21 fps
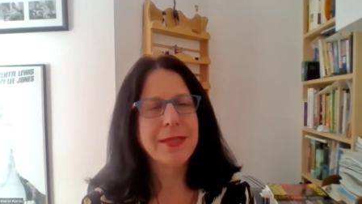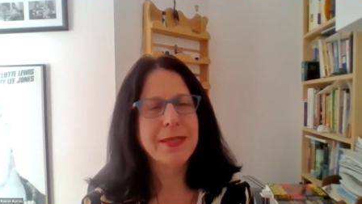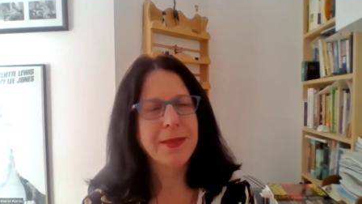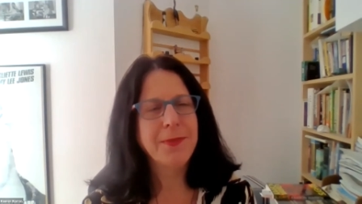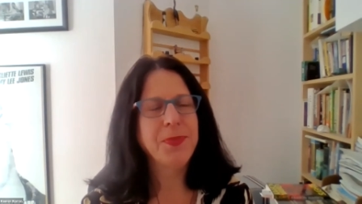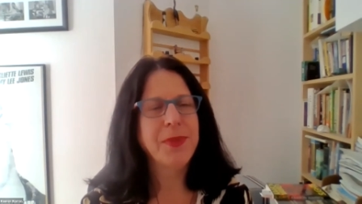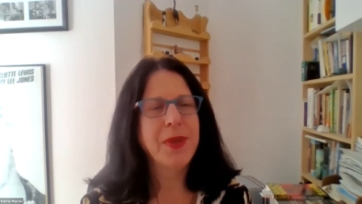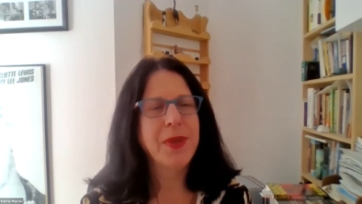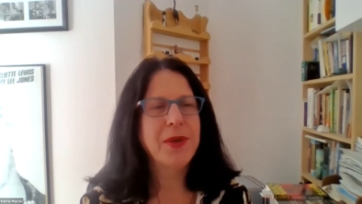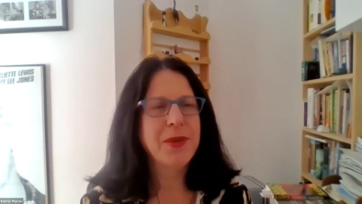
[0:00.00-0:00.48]

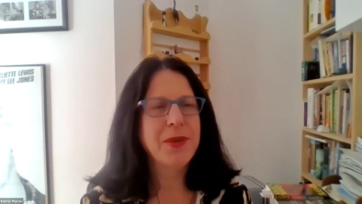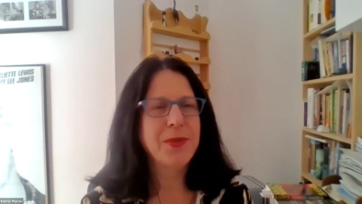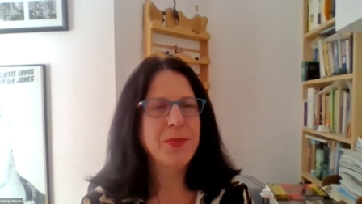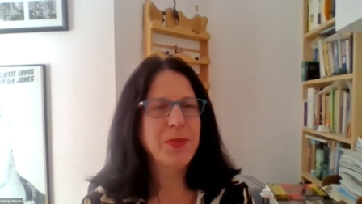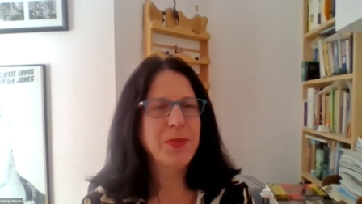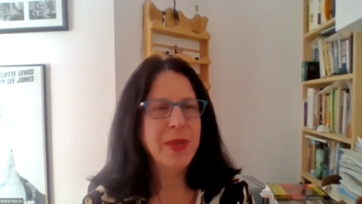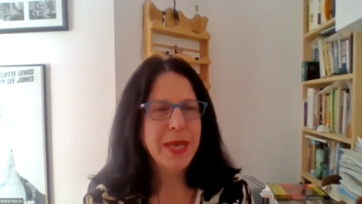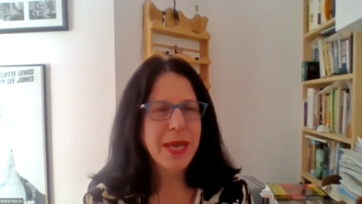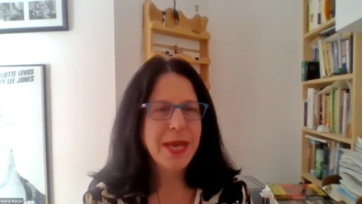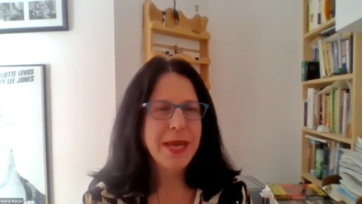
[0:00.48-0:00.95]
And
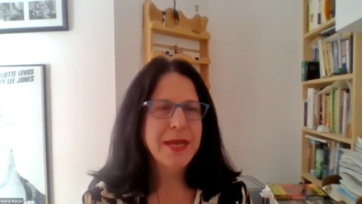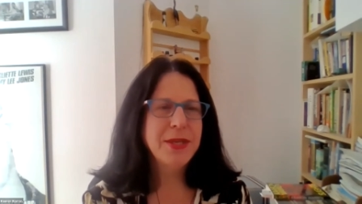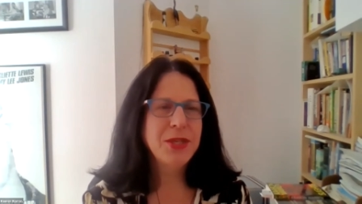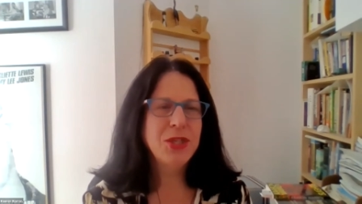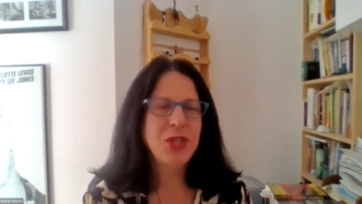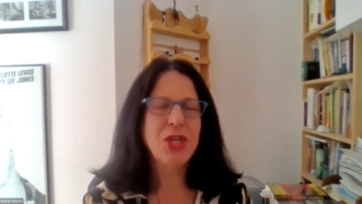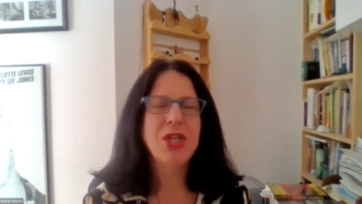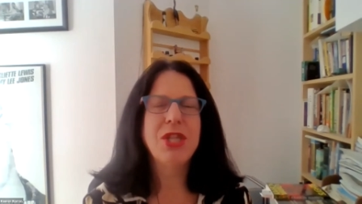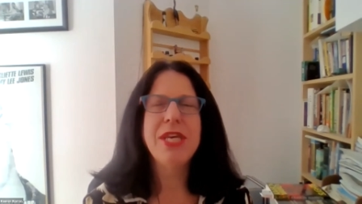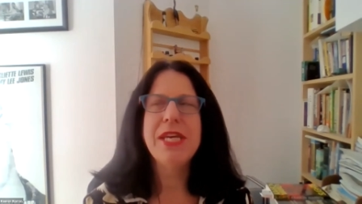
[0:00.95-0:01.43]

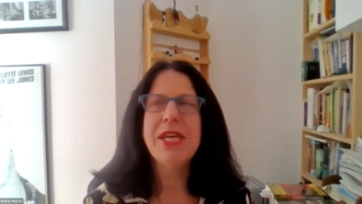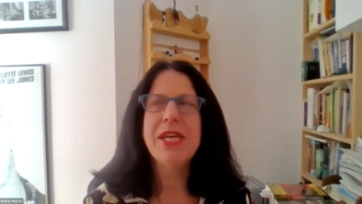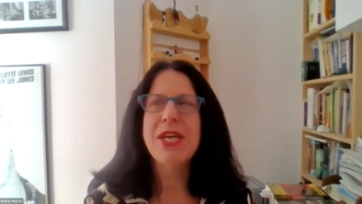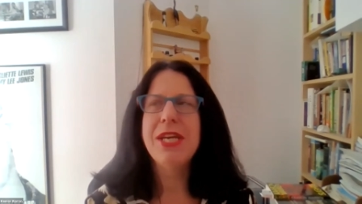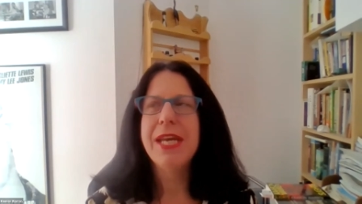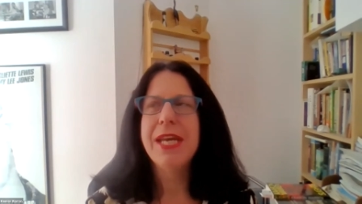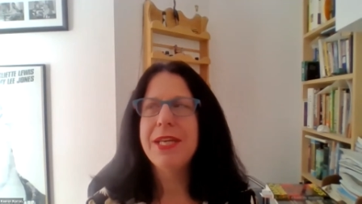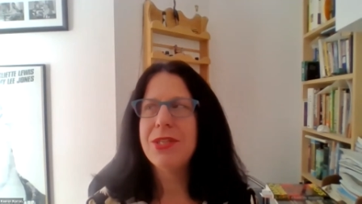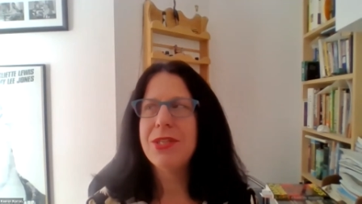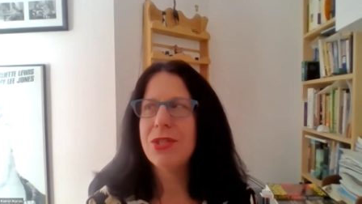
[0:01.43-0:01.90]
do you think you
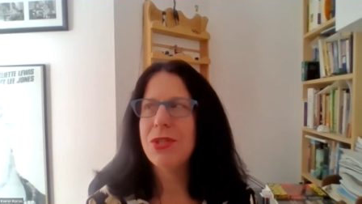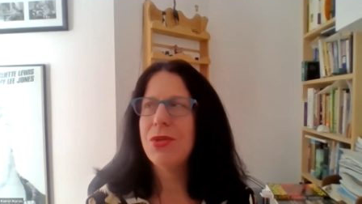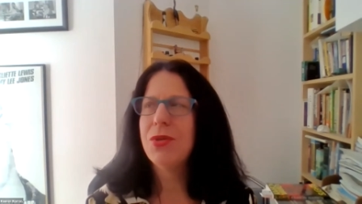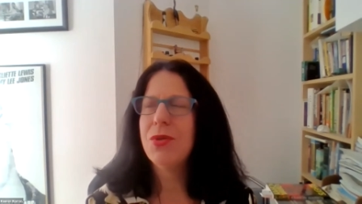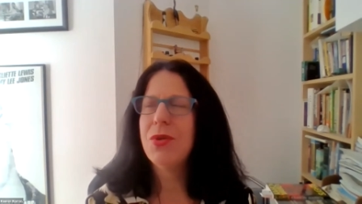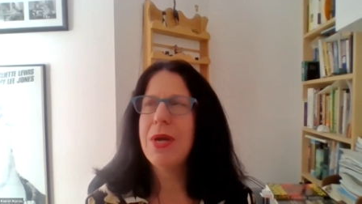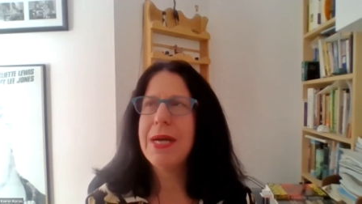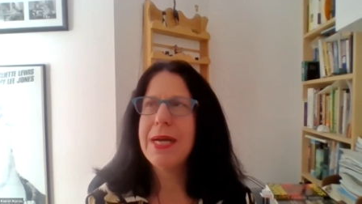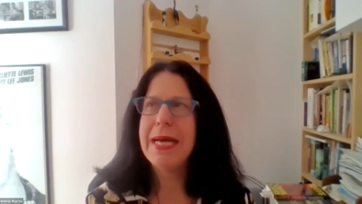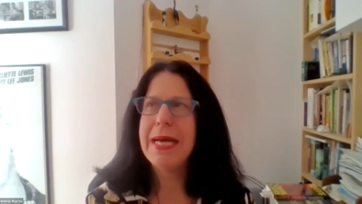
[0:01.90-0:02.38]
need
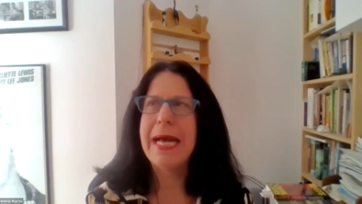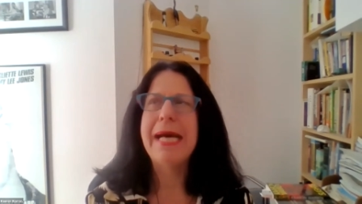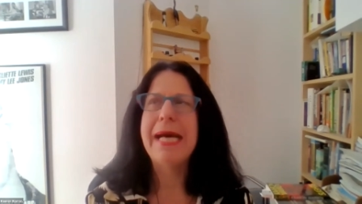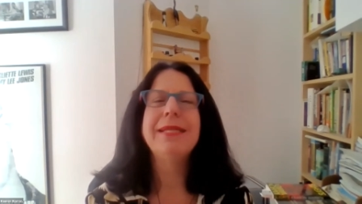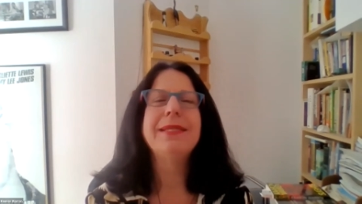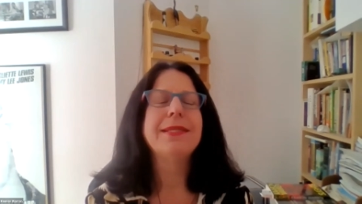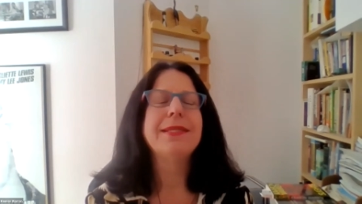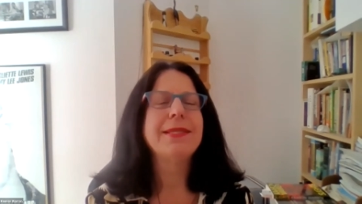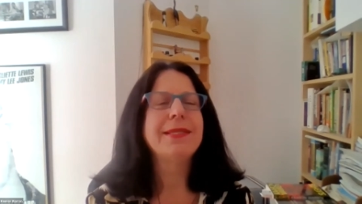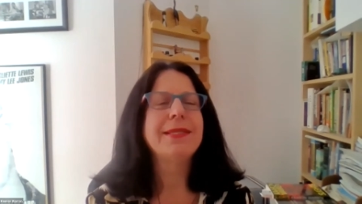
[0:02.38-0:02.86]
to
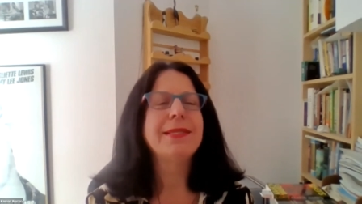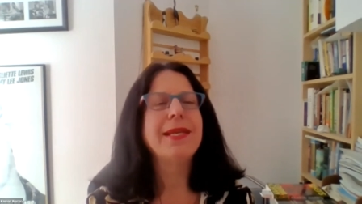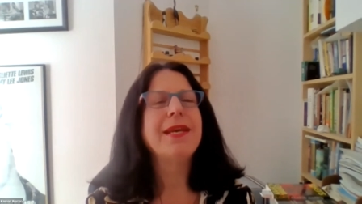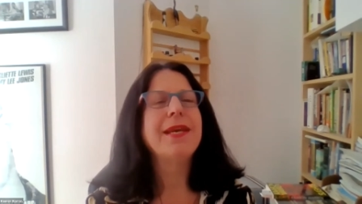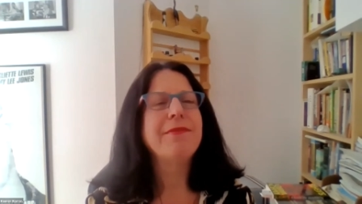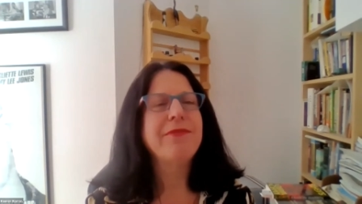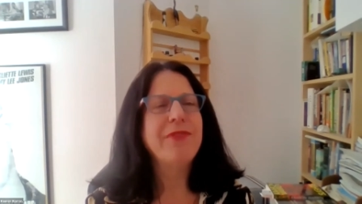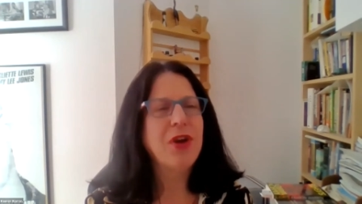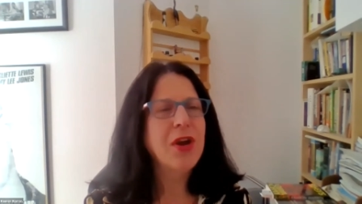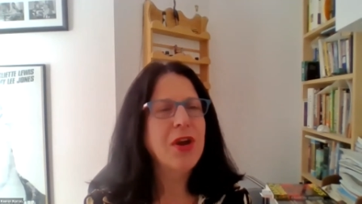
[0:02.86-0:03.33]

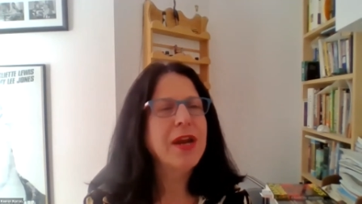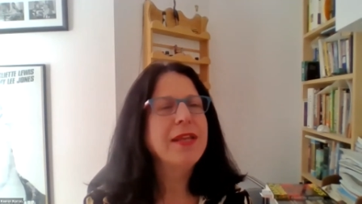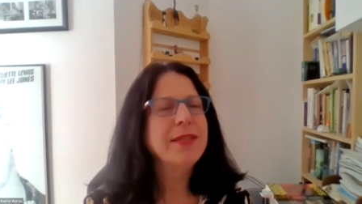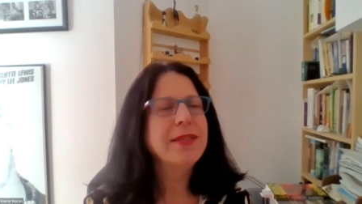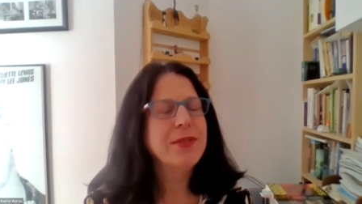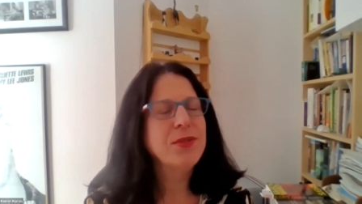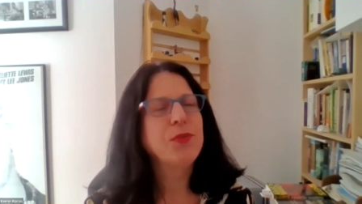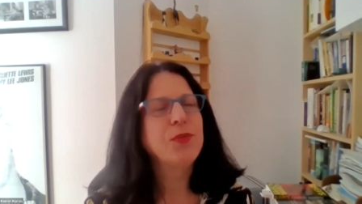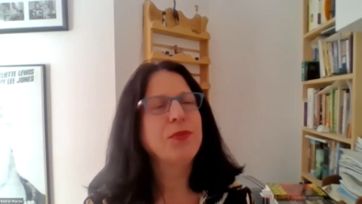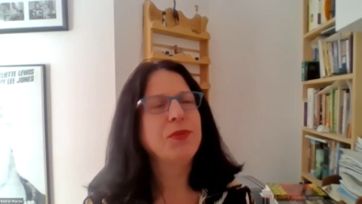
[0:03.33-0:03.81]
understand
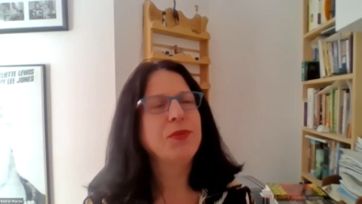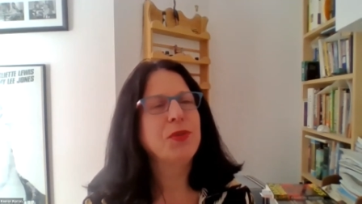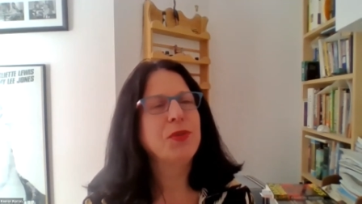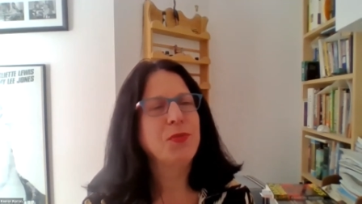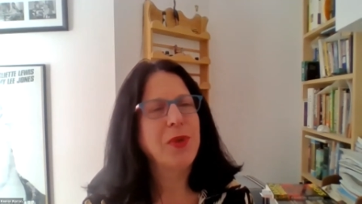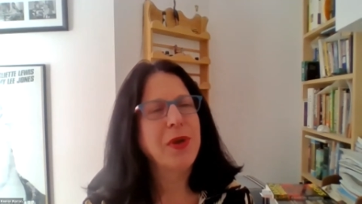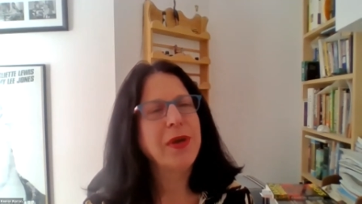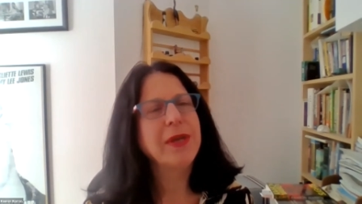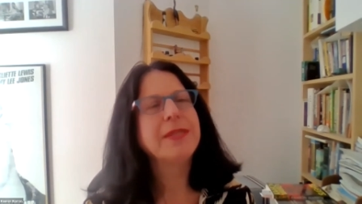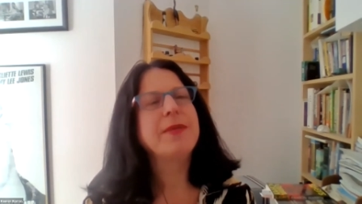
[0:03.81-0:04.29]
violence in order to
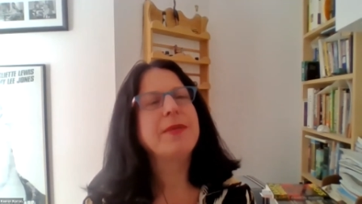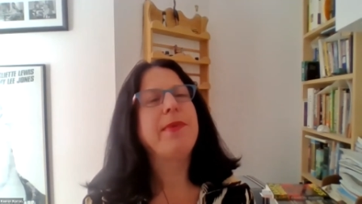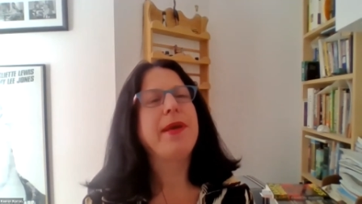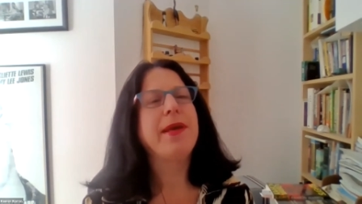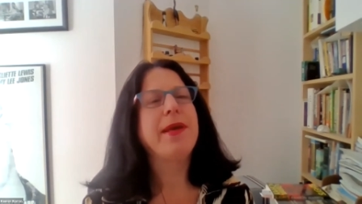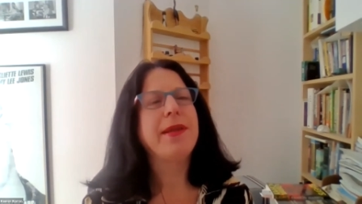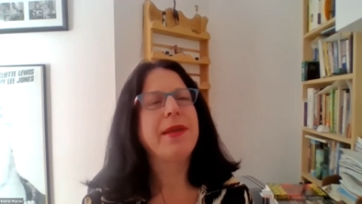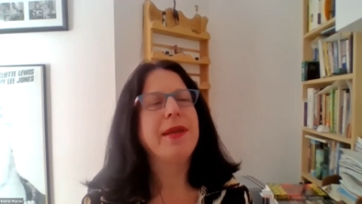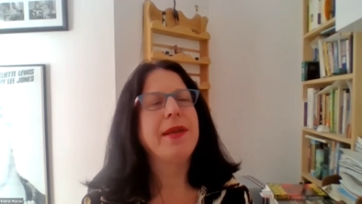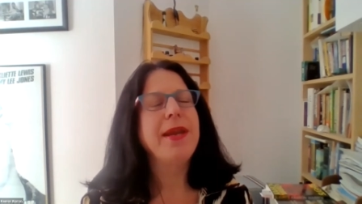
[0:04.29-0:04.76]
write
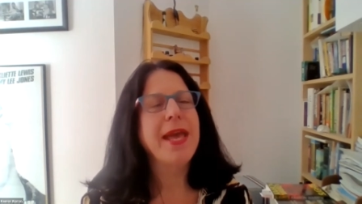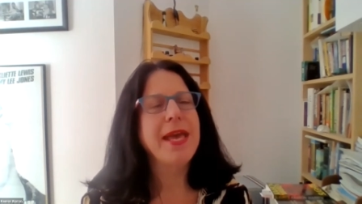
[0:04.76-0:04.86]
about it?